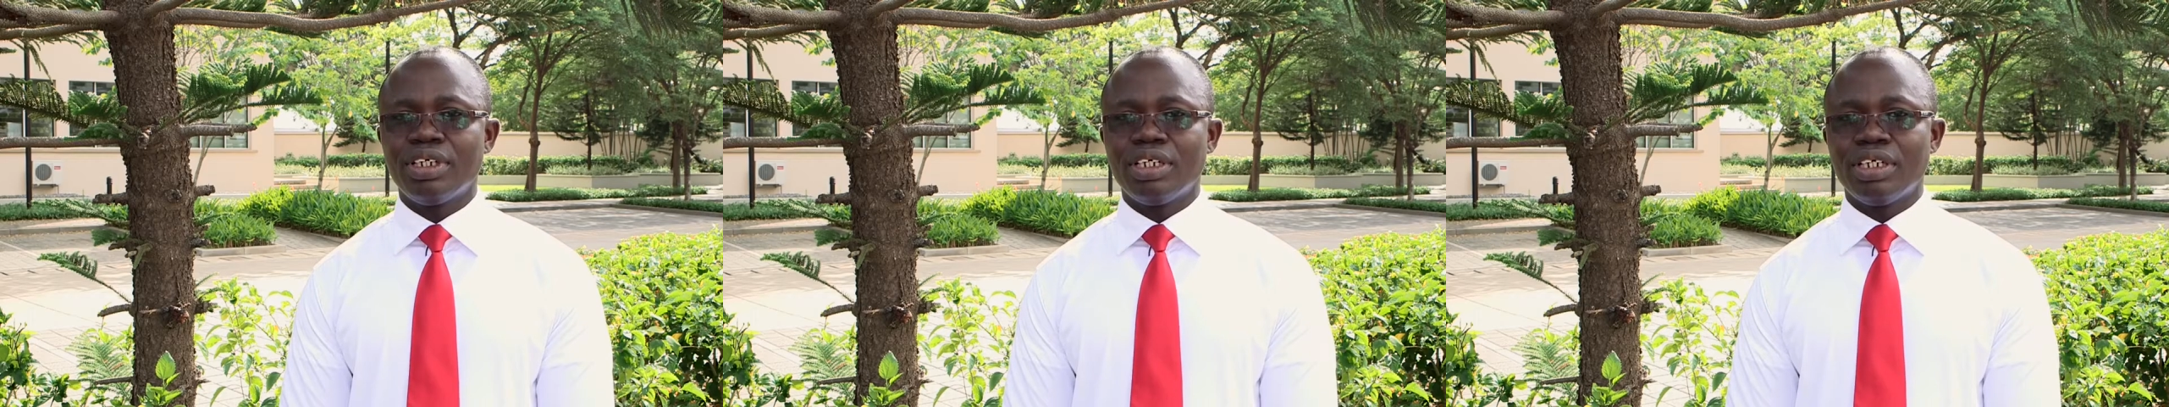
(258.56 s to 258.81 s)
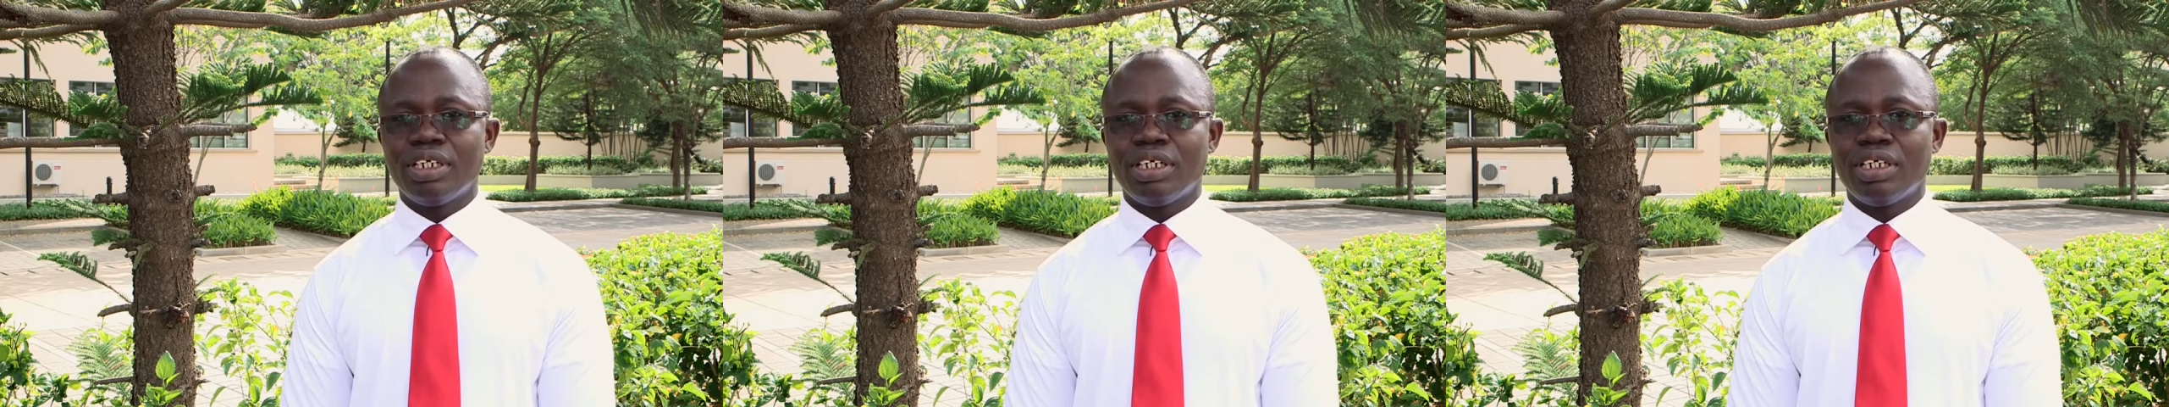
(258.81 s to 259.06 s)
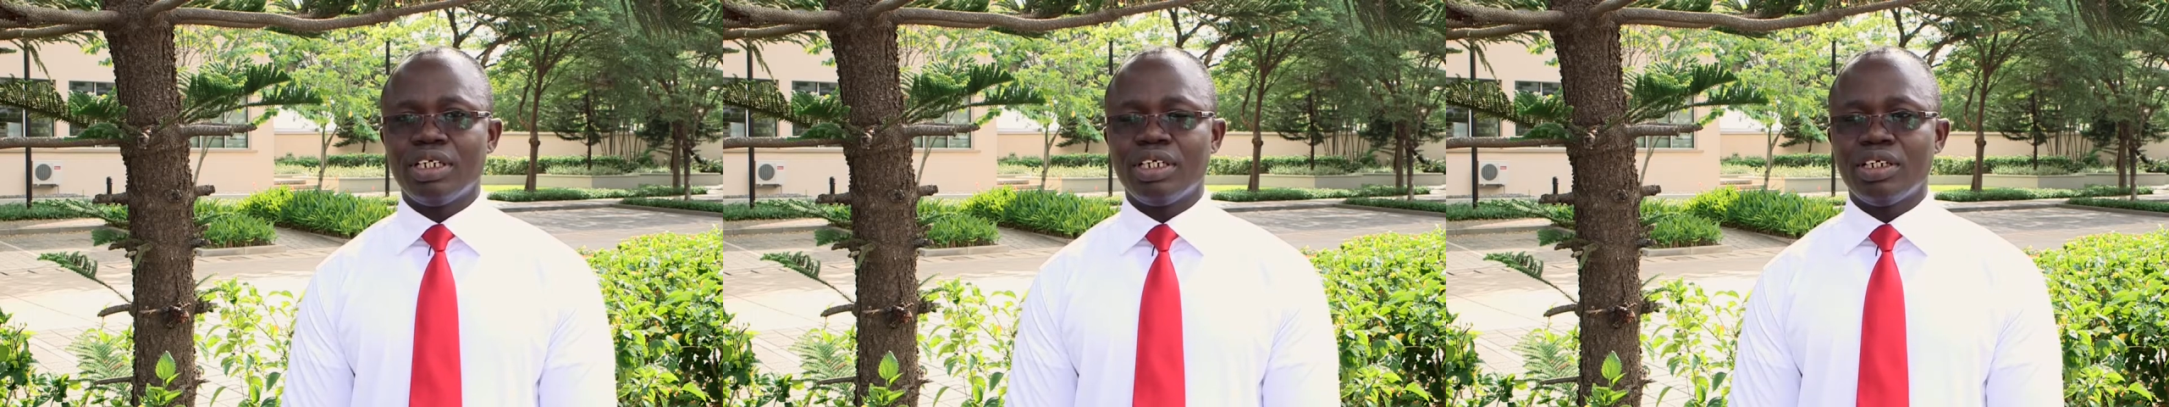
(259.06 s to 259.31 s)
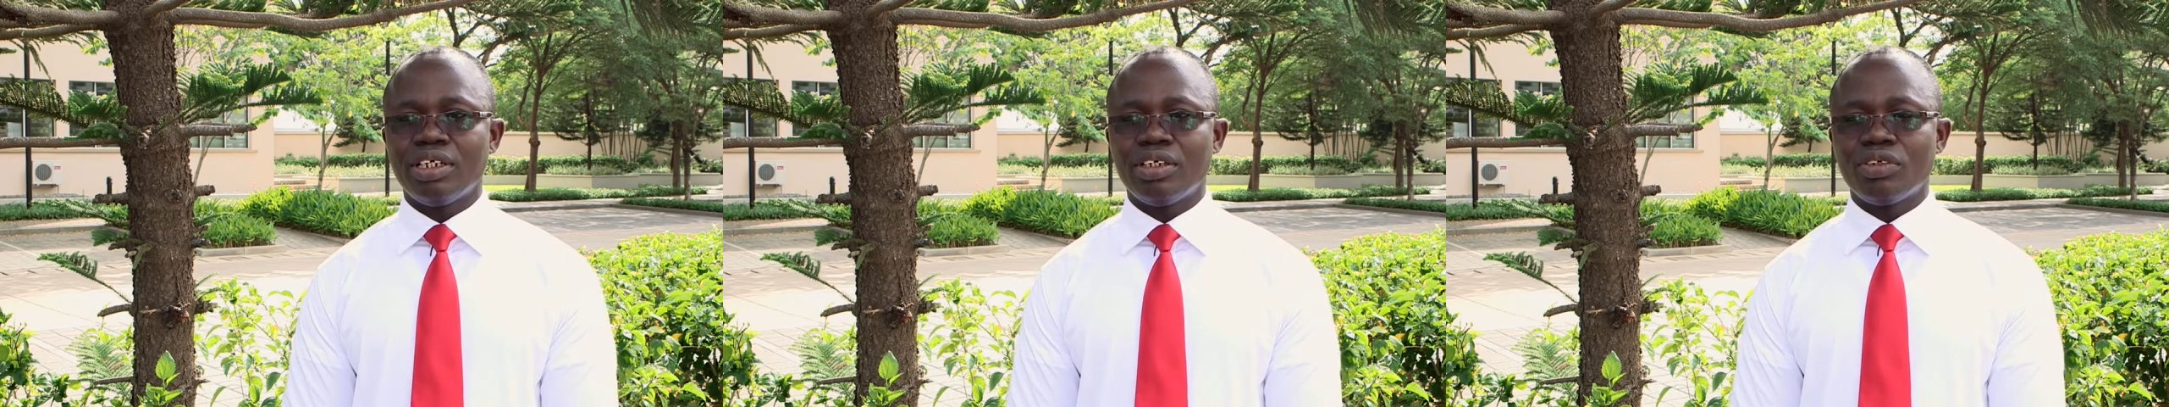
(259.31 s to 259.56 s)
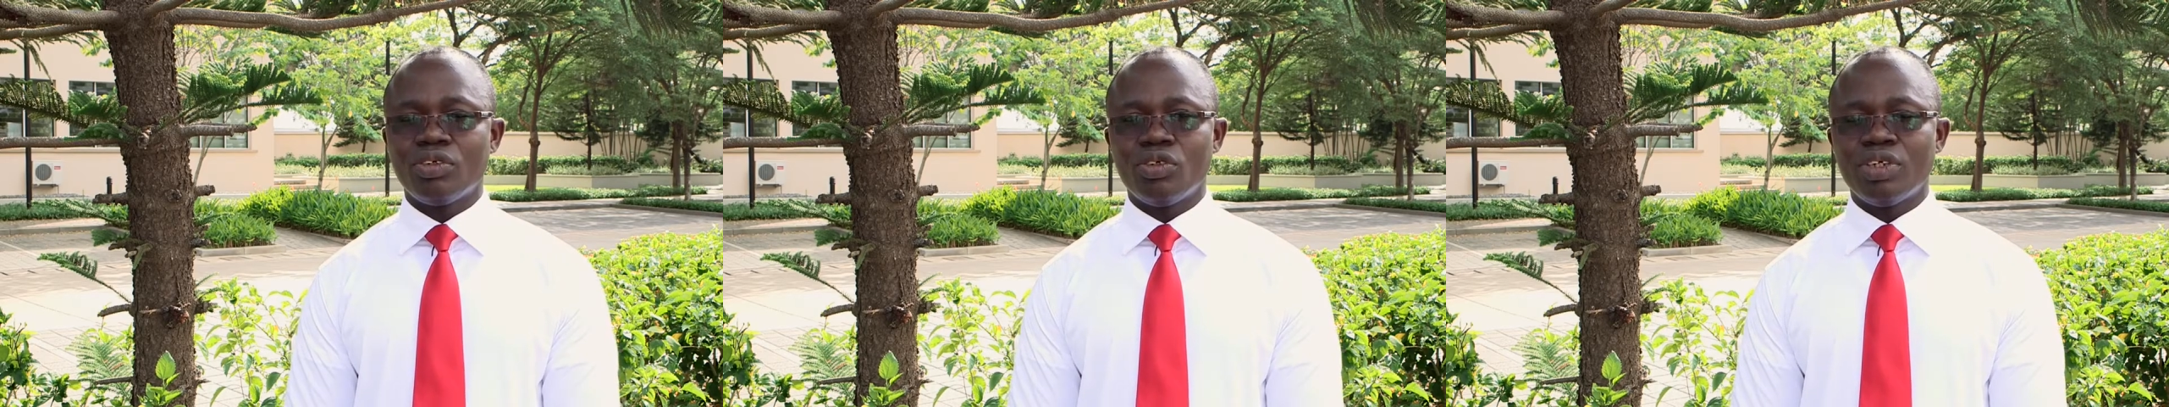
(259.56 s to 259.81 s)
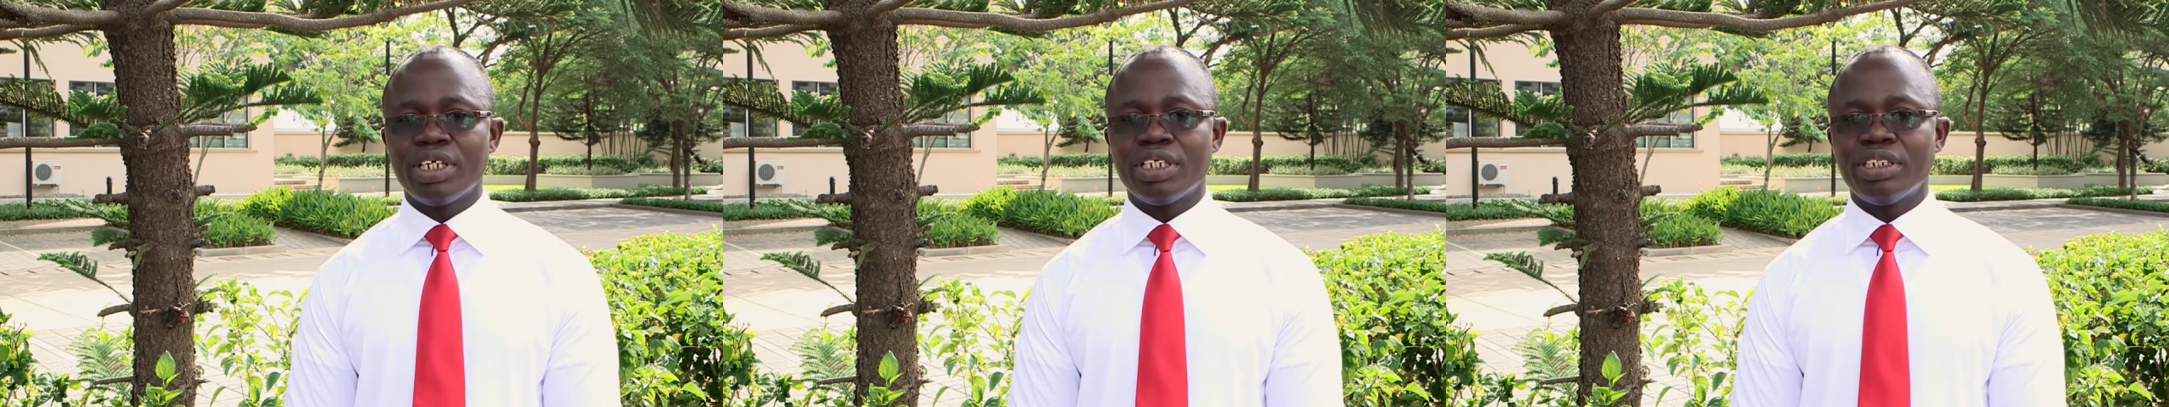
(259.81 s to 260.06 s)
uh, go
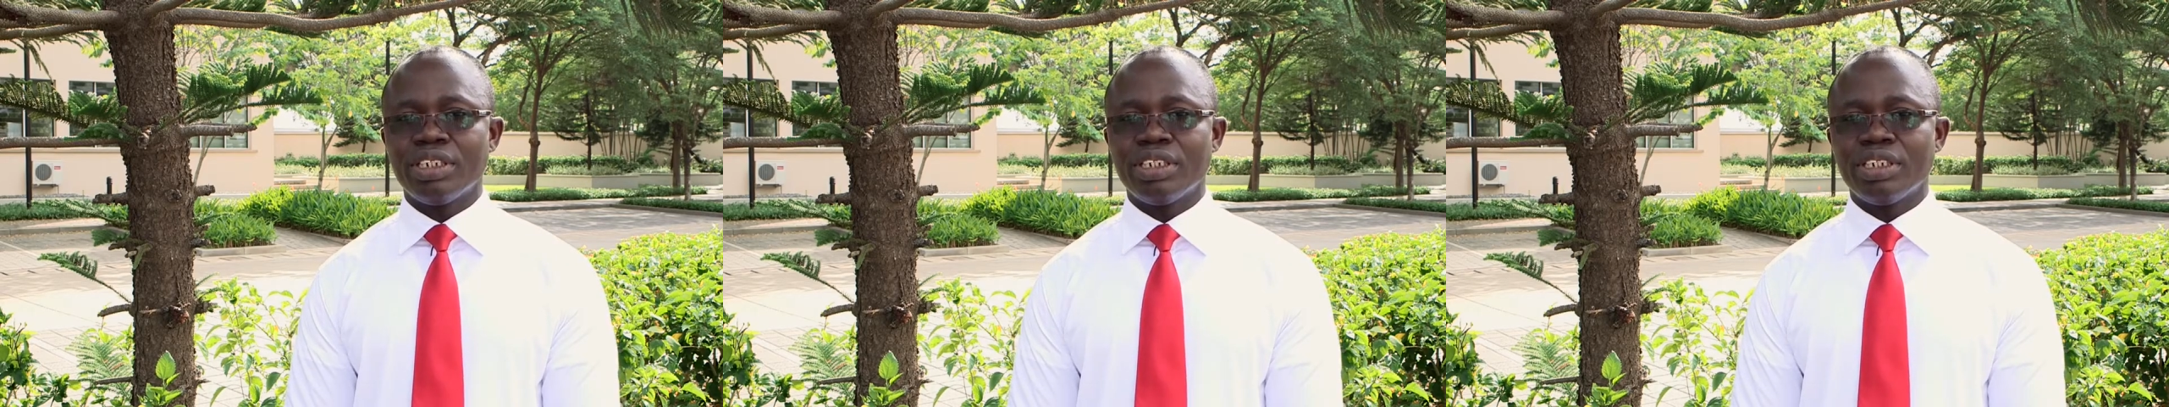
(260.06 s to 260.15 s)
ahead and